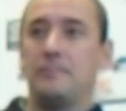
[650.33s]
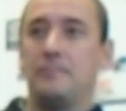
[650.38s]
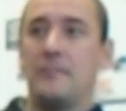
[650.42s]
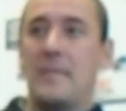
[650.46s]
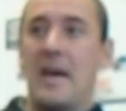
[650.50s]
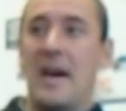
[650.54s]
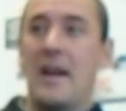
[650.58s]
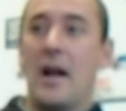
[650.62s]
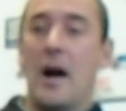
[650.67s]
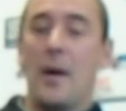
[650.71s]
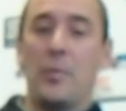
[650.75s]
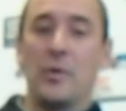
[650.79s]

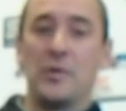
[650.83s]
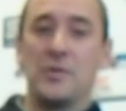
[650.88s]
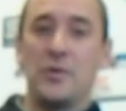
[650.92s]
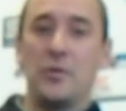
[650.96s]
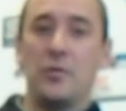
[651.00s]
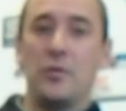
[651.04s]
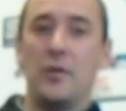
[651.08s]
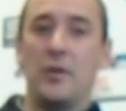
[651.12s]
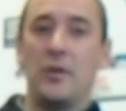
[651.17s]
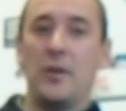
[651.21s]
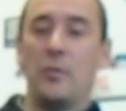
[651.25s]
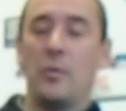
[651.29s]
That
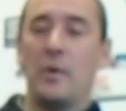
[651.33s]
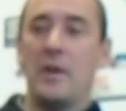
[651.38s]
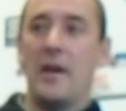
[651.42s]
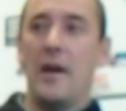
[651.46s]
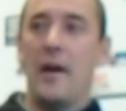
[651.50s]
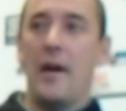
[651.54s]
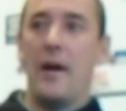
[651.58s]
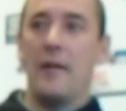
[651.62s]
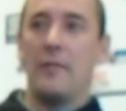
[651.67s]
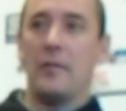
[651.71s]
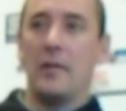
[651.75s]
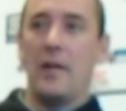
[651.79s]
opportunity, we
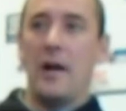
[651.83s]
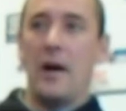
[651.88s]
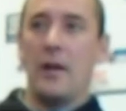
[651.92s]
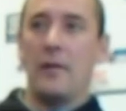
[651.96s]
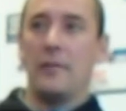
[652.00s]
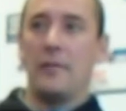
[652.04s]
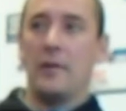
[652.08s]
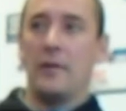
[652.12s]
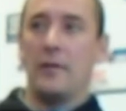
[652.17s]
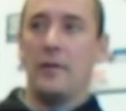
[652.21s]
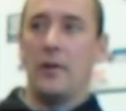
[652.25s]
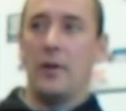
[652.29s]
have a lot of
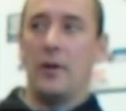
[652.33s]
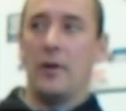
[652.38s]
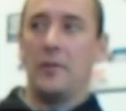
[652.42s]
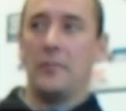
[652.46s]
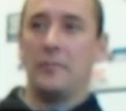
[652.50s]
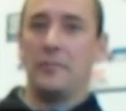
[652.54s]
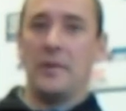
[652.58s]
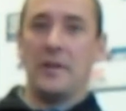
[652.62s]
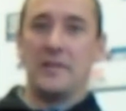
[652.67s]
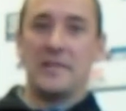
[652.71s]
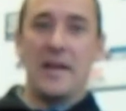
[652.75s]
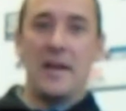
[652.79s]

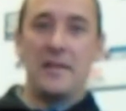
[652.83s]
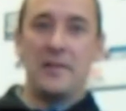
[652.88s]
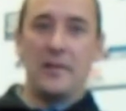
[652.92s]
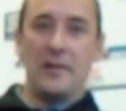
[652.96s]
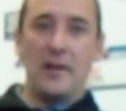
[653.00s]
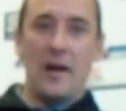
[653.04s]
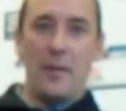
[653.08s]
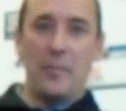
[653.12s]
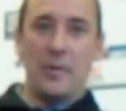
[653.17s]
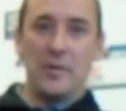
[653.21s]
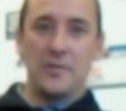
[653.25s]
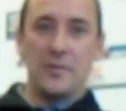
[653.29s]
attendant
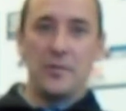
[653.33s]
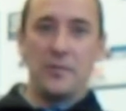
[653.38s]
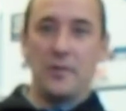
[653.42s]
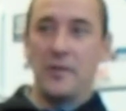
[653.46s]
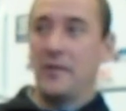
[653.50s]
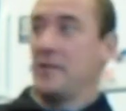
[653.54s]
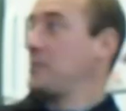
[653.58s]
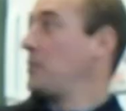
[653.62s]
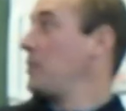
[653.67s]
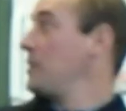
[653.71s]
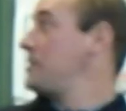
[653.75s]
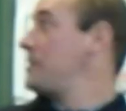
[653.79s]

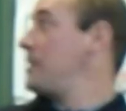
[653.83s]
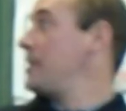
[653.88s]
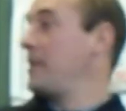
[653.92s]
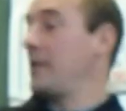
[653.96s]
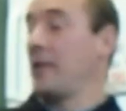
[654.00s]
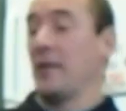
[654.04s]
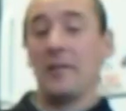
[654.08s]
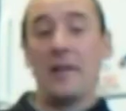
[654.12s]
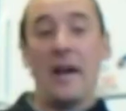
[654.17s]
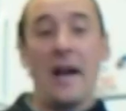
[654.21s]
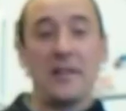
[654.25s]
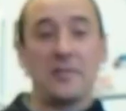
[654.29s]
opportunities. We're sitting
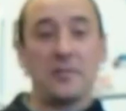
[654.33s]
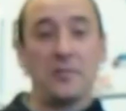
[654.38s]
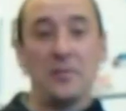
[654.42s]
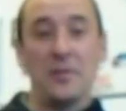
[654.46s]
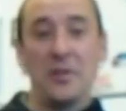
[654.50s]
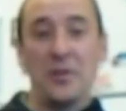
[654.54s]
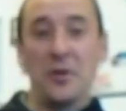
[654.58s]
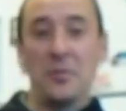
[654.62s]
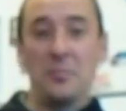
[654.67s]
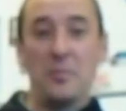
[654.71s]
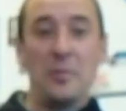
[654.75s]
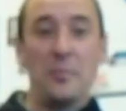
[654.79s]
in actually the
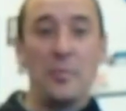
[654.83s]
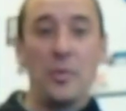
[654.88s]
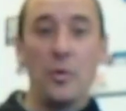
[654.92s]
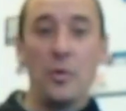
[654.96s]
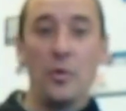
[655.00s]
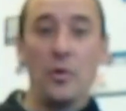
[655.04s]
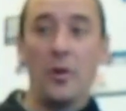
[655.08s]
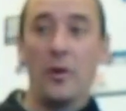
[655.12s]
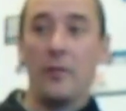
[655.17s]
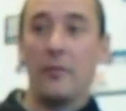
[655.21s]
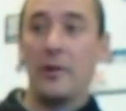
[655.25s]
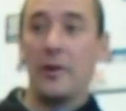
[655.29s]
Goodman
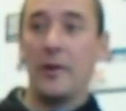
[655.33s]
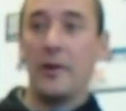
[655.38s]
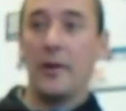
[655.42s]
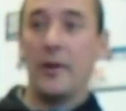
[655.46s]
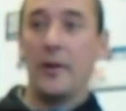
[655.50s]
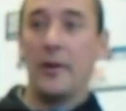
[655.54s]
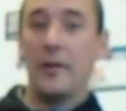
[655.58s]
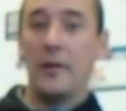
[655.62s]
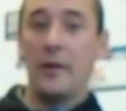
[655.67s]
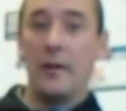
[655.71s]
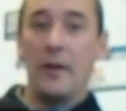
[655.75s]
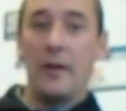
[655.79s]
Pool over
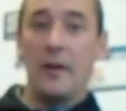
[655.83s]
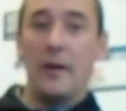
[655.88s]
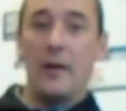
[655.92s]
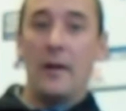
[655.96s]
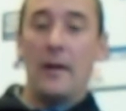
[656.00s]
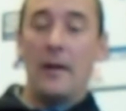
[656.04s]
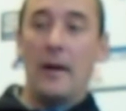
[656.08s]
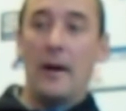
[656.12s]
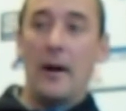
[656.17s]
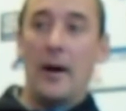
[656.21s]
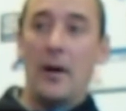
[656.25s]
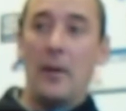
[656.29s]
here.
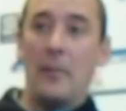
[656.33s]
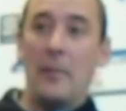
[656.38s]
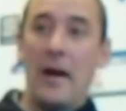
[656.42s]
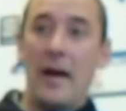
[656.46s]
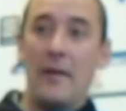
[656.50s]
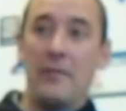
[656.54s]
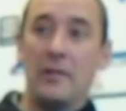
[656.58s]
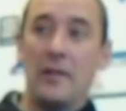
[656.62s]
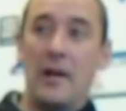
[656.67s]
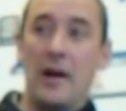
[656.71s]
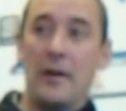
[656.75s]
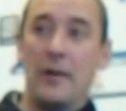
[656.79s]
I
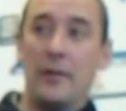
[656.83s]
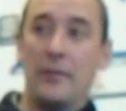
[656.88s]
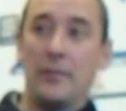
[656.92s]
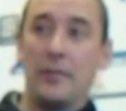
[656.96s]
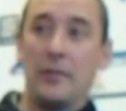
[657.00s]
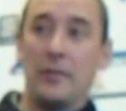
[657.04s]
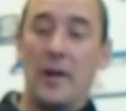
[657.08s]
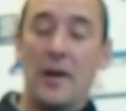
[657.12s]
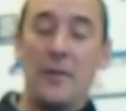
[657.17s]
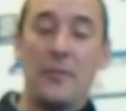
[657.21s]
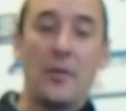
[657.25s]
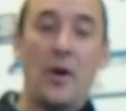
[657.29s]
have a lot of
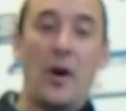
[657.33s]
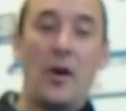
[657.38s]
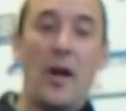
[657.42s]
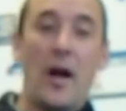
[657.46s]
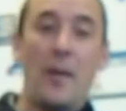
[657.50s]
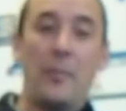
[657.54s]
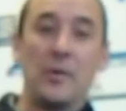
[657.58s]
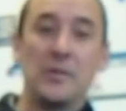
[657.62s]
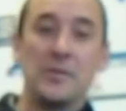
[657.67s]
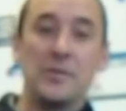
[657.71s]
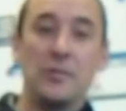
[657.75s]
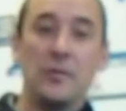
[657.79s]
lifeguard
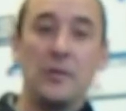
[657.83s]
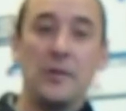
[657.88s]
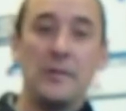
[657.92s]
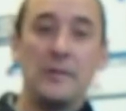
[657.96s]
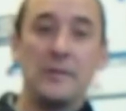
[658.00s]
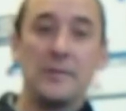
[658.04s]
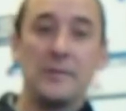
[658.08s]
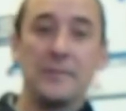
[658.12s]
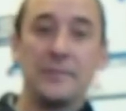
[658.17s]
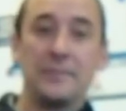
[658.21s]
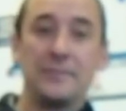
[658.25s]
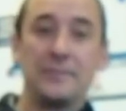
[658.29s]

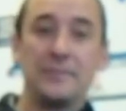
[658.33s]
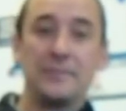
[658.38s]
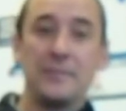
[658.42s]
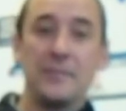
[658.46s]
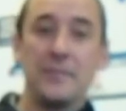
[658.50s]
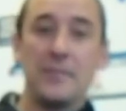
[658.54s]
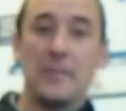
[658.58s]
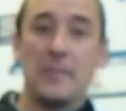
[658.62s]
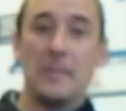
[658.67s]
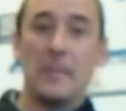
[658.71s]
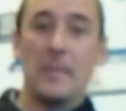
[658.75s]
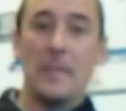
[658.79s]
opportunities.
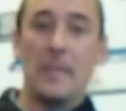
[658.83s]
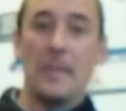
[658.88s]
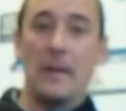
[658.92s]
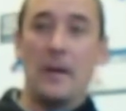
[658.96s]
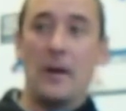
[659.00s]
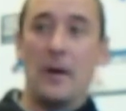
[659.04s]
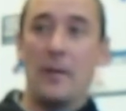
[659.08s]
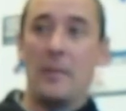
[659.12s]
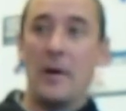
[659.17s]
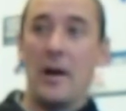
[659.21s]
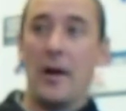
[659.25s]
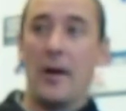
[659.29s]

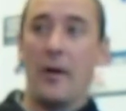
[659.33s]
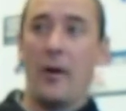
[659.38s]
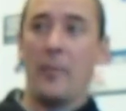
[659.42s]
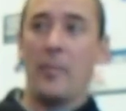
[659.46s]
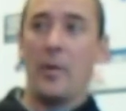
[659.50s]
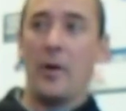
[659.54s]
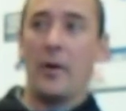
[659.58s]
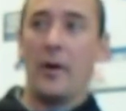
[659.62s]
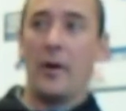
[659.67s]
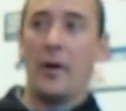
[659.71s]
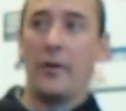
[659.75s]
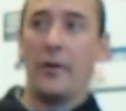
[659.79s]
I hire
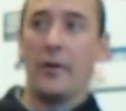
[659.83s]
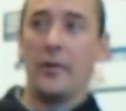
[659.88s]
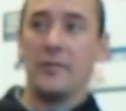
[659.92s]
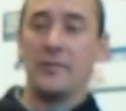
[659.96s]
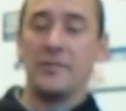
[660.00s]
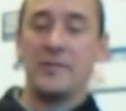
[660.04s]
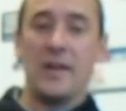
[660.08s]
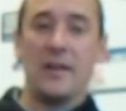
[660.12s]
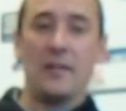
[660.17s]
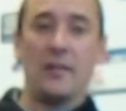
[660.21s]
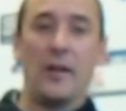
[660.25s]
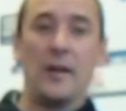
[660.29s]
about
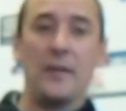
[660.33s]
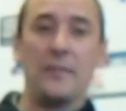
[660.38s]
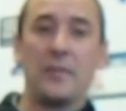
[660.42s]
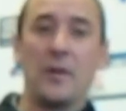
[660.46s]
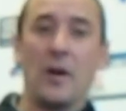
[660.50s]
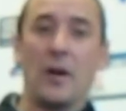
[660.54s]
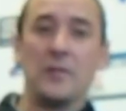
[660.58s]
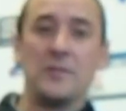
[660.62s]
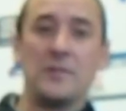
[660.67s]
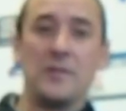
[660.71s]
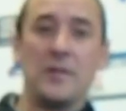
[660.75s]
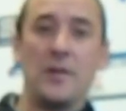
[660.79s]
110
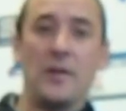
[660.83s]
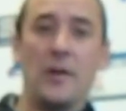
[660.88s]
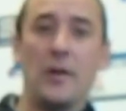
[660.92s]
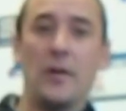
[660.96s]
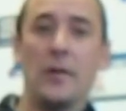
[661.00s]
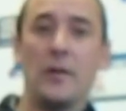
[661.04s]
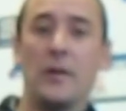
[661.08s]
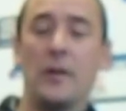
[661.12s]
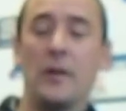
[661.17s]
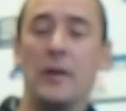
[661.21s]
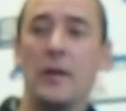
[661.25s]
lifeguards a year.